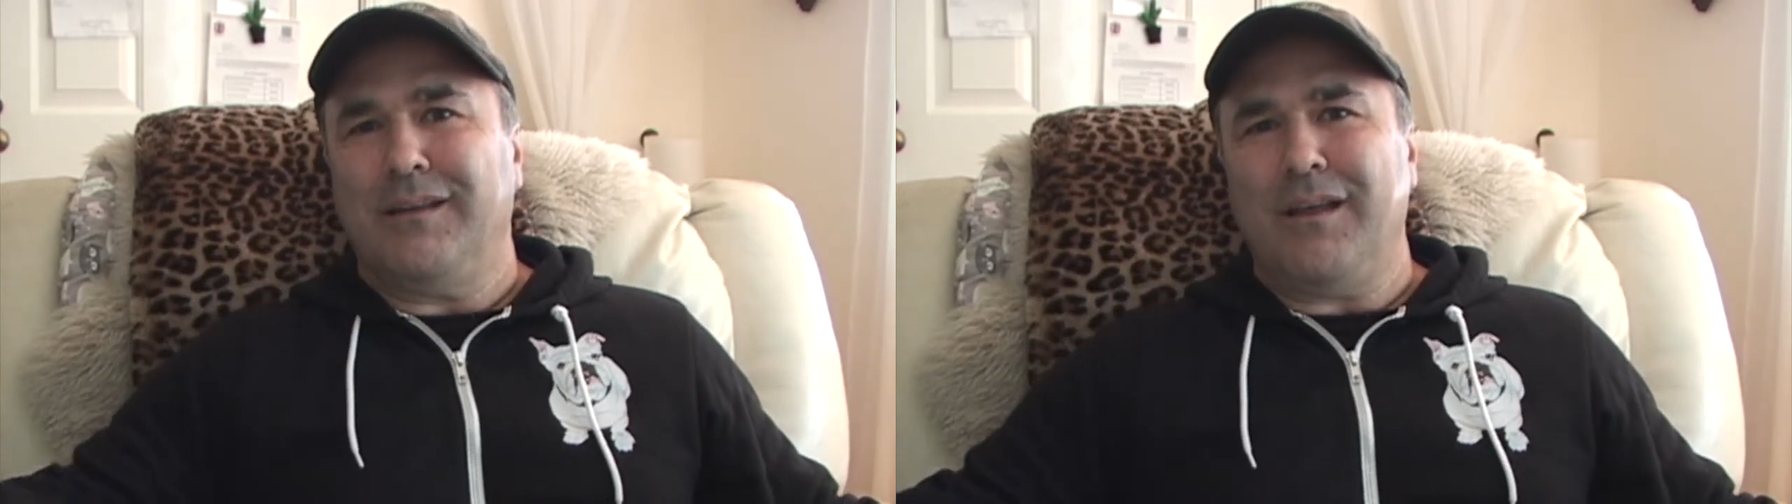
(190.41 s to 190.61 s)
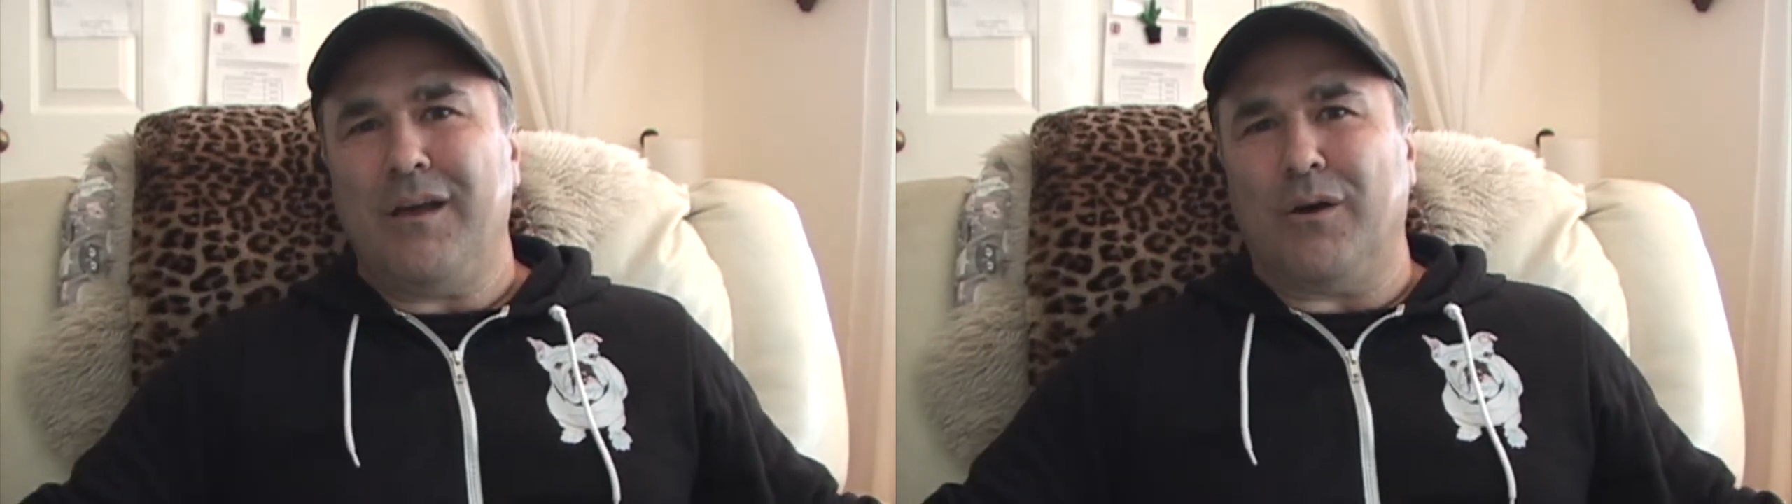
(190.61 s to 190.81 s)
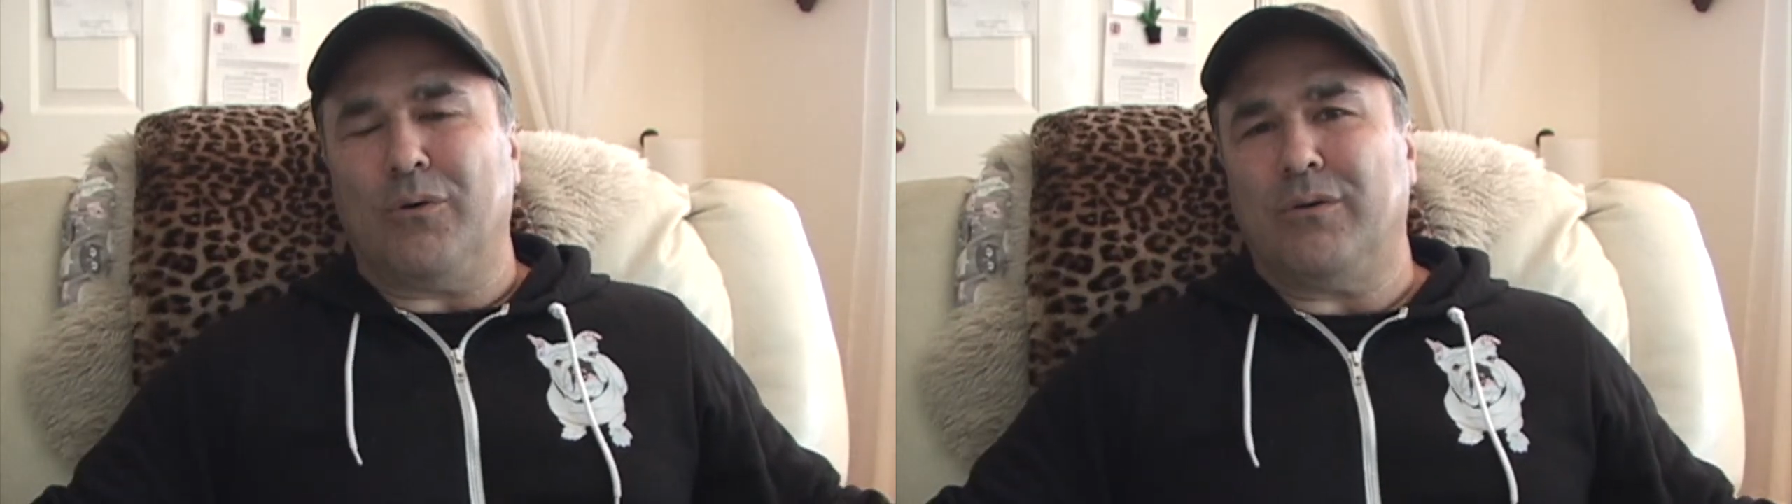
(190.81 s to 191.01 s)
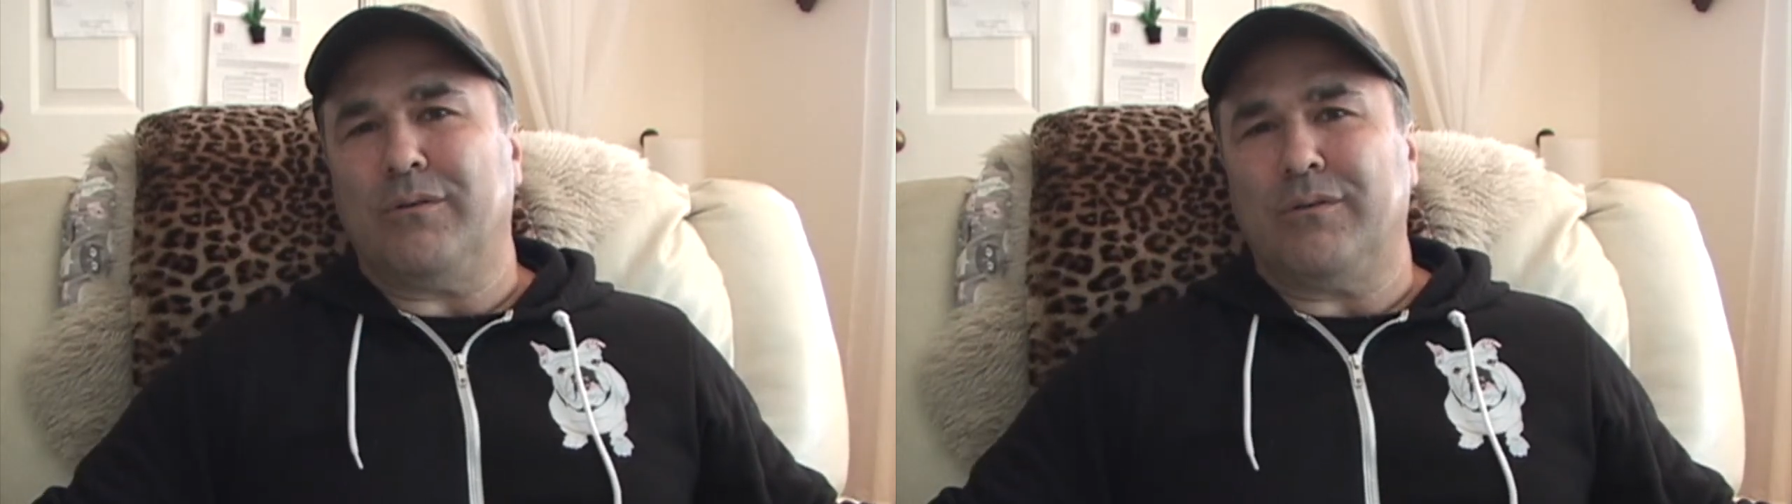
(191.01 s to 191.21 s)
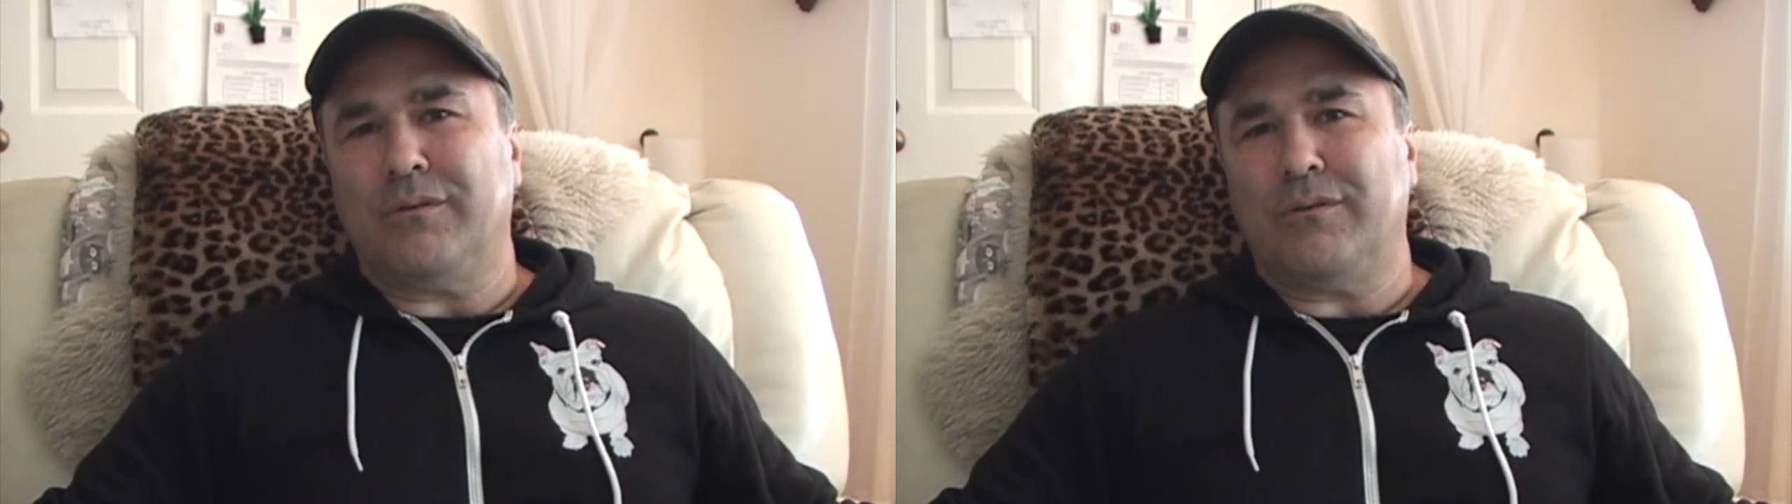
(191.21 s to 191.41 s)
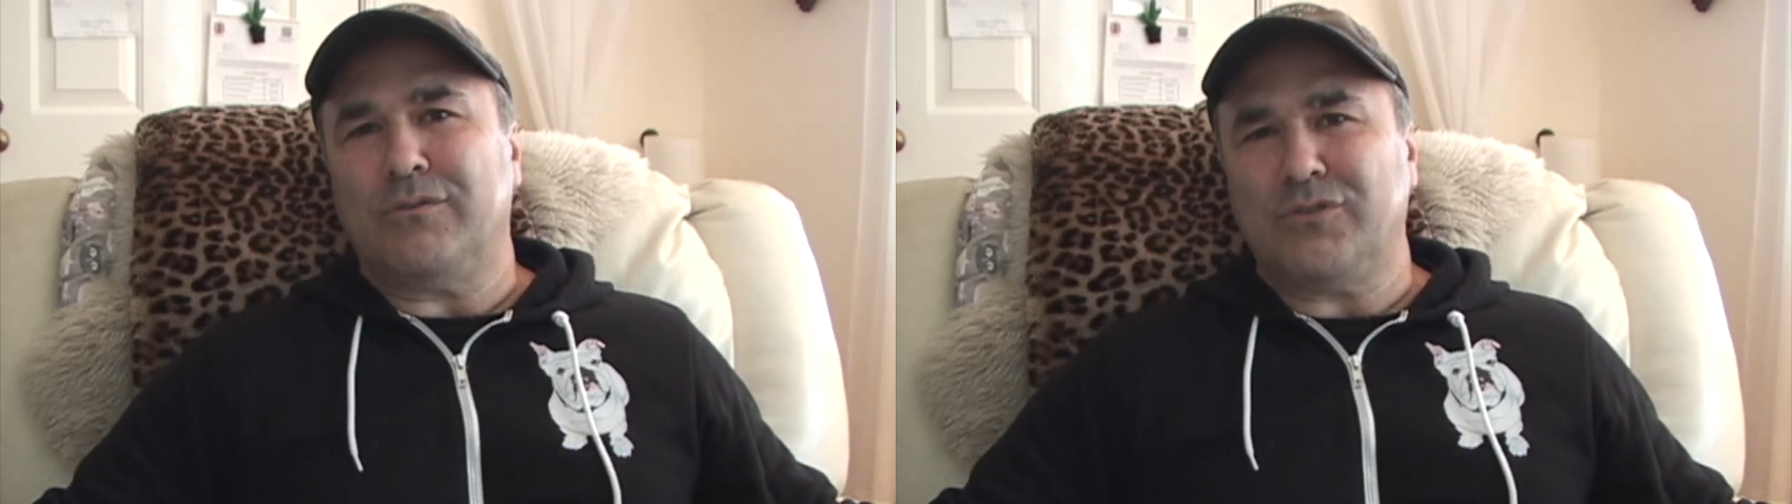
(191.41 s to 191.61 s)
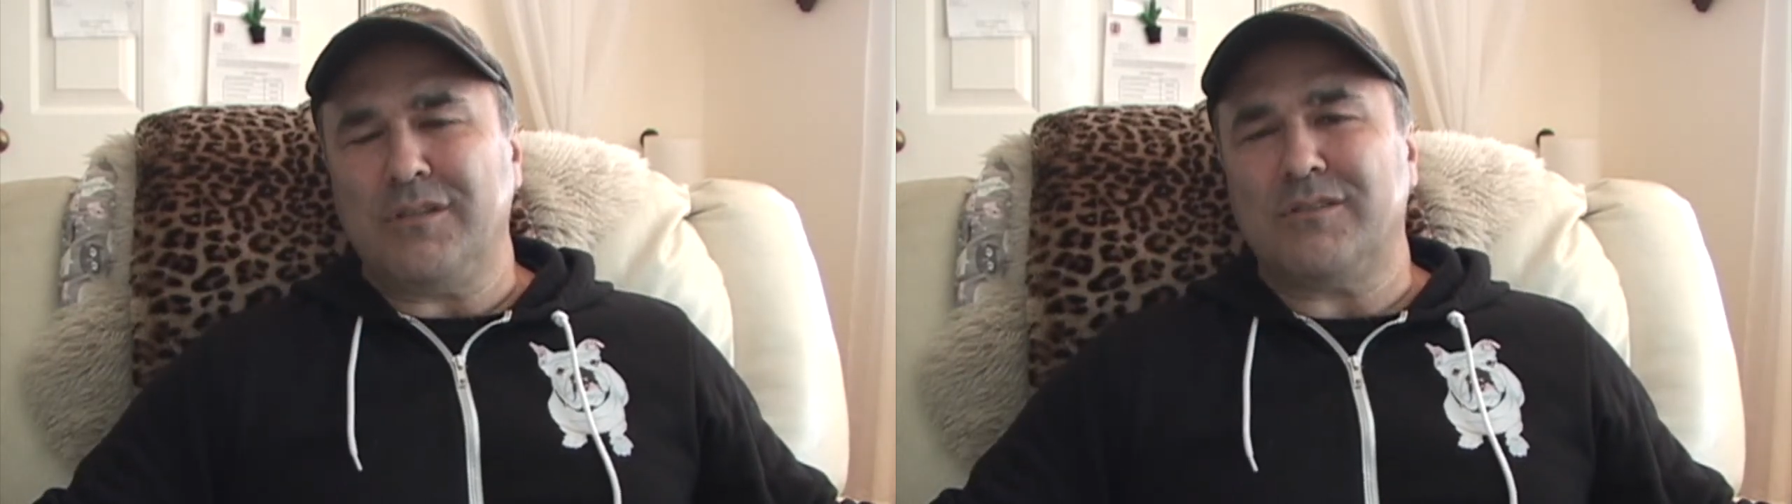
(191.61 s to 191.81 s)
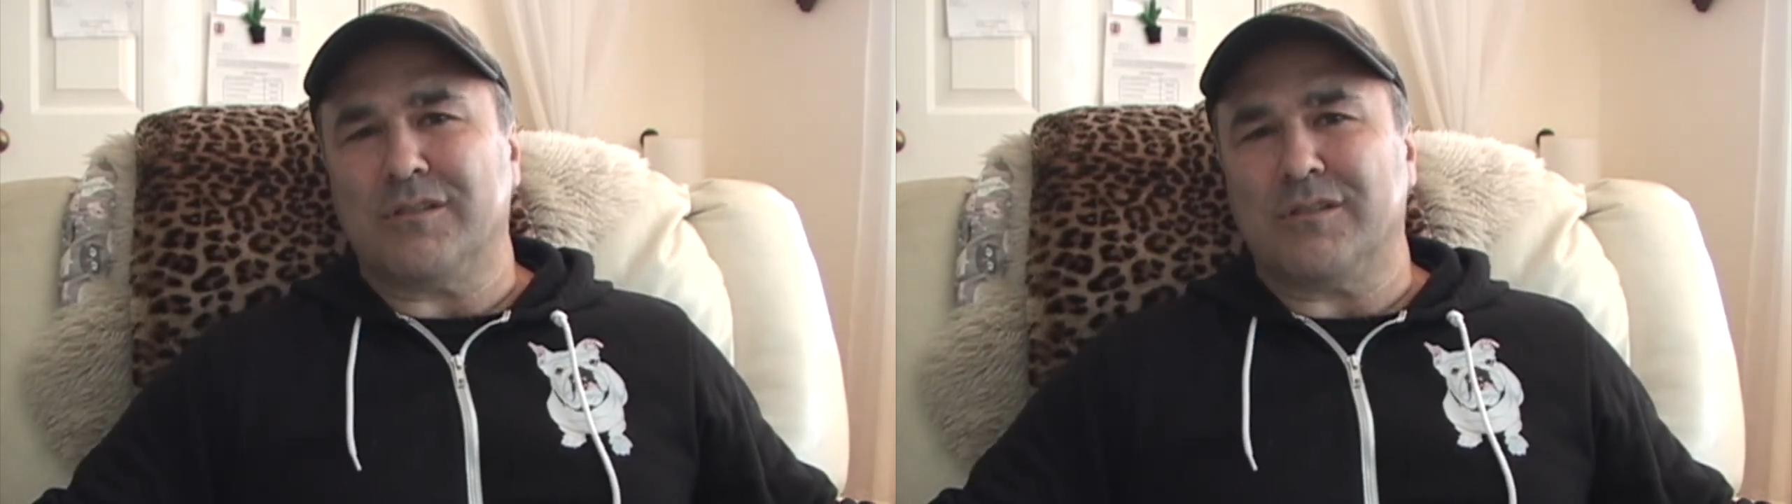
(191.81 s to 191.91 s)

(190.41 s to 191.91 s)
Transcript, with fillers: No, she's